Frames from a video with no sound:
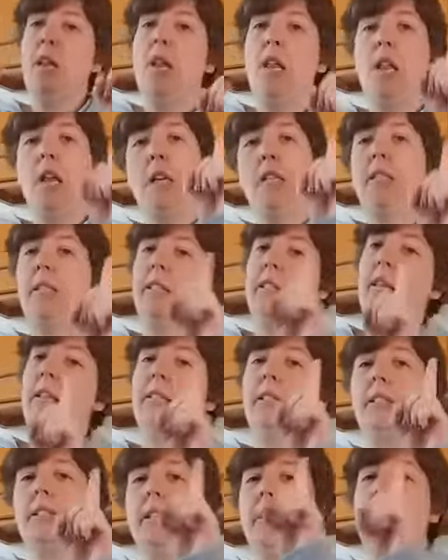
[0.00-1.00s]

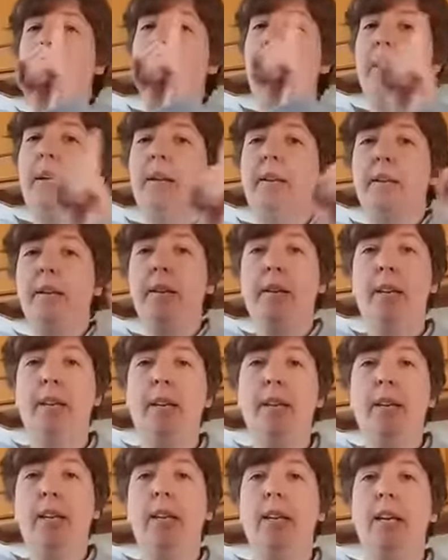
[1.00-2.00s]
La-ti-da-ti-da, right?
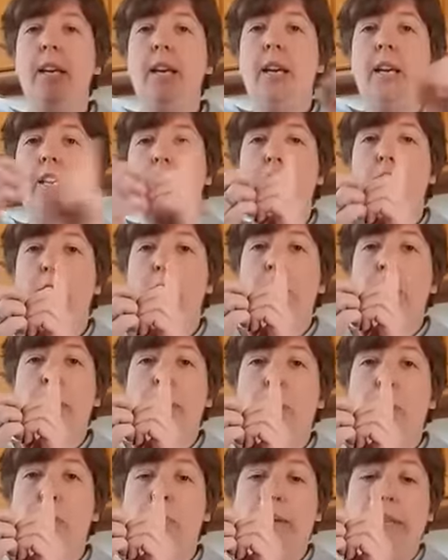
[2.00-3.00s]
And two
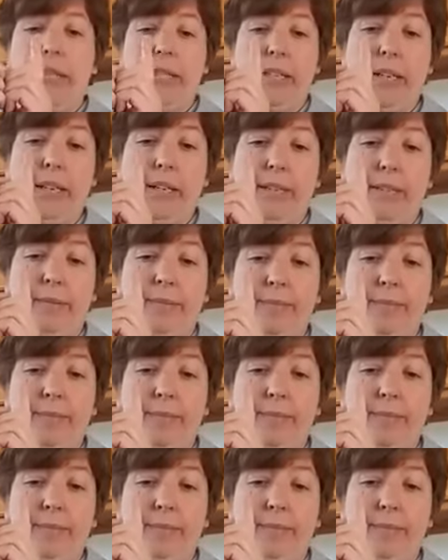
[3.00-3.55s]
people meeting.